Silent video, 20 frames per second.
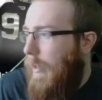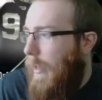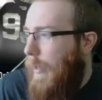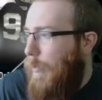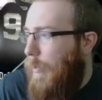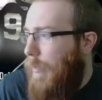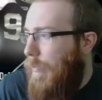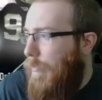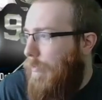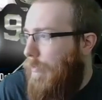It
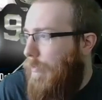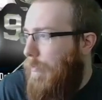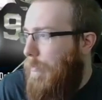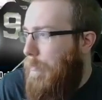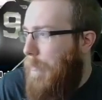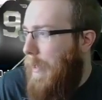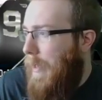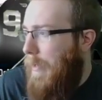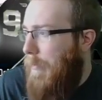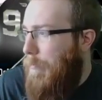would have
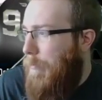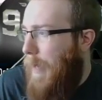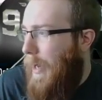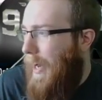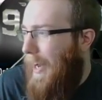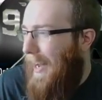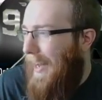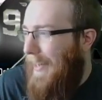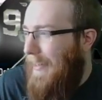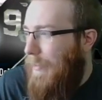been
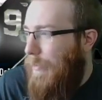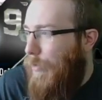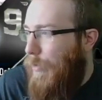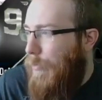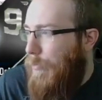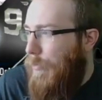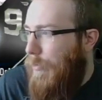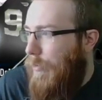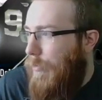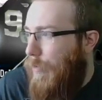bought.
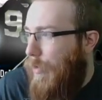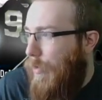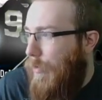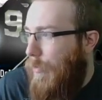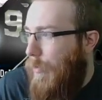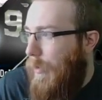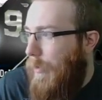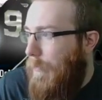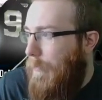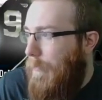Whoops, wrong
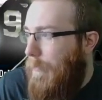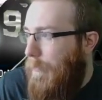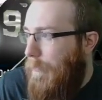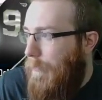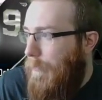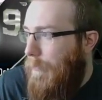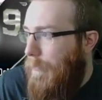one.